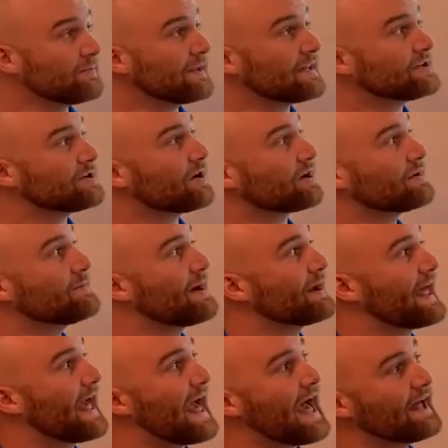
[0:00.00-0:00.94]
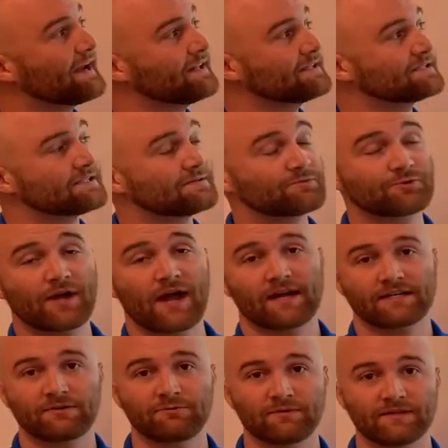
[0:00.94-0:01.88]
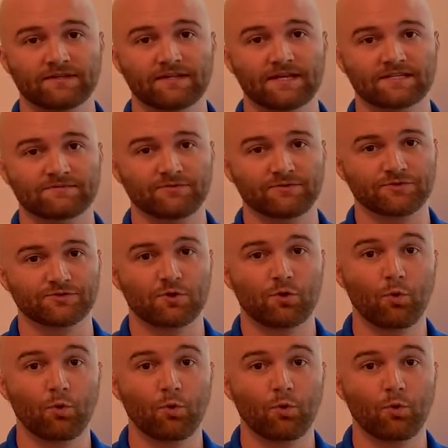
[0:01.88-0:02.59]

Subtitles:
be talking about adding and subtracting with decimals.